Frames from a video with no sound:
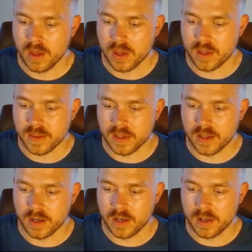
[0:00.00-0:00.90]
and
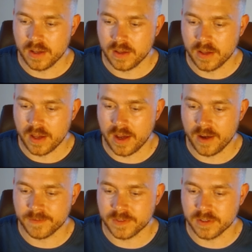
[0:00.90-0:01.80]
then
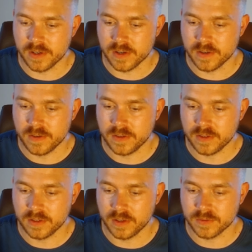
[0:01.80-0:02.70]
after
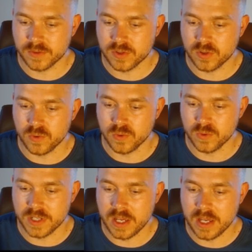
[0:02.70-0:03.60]
2
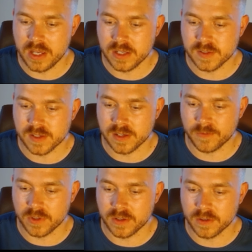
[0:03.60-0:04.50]
days, if
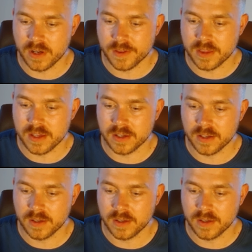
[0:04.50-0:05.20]
we hear nothing,